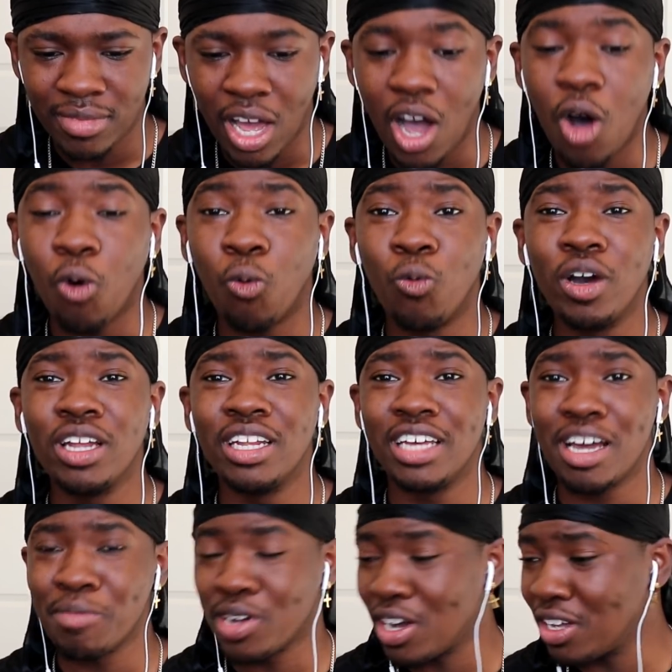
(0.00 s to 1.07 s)
Oh, Willie.
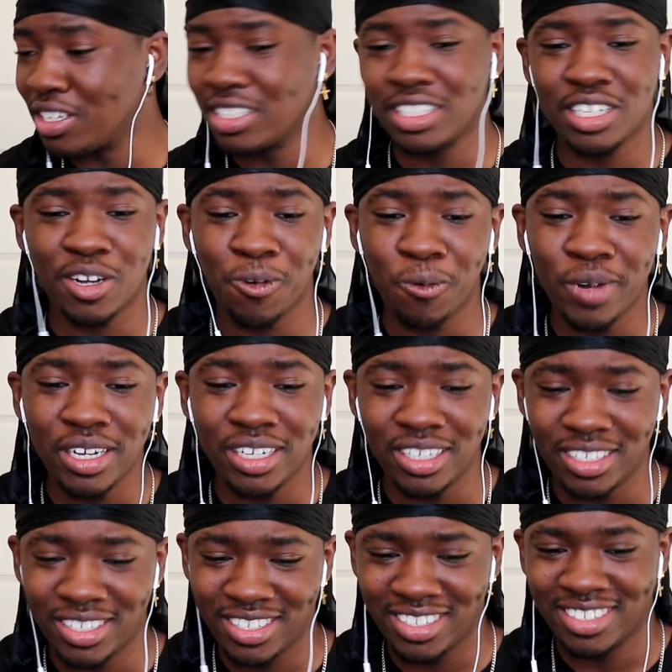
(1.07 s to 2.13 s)
I've been calling this nigga
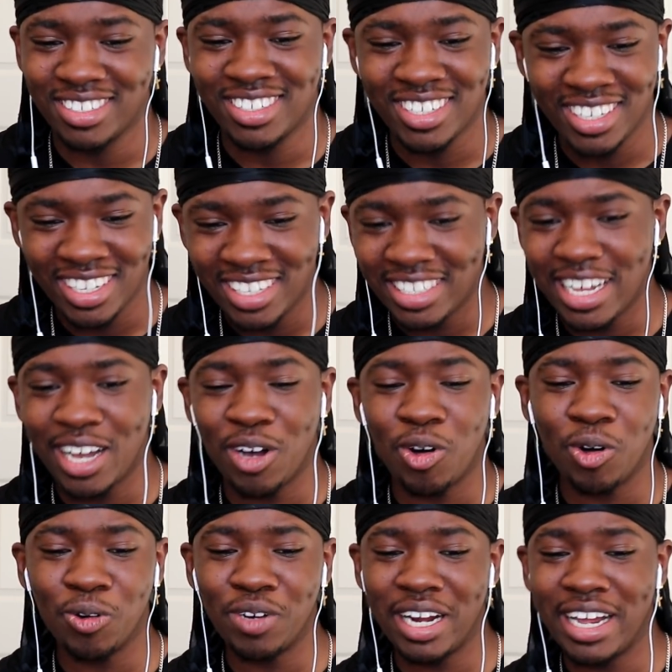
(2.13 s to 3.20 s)
Willis. That
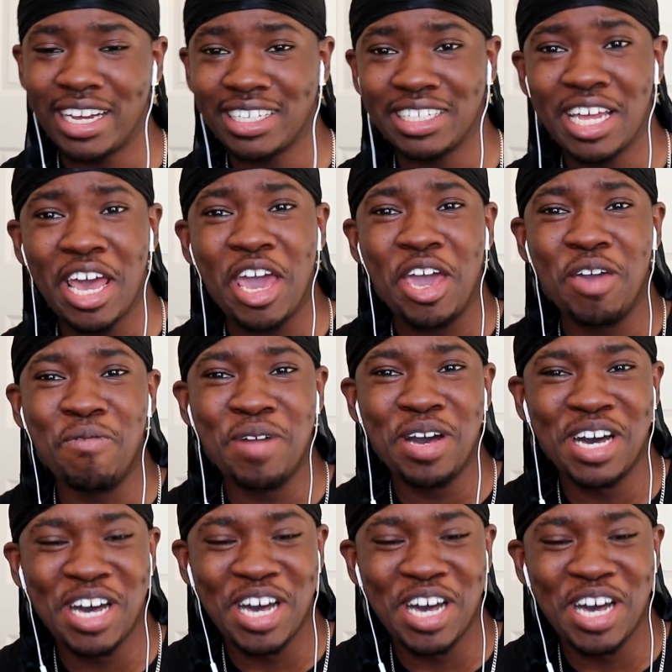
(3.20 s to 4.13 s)
old ass name.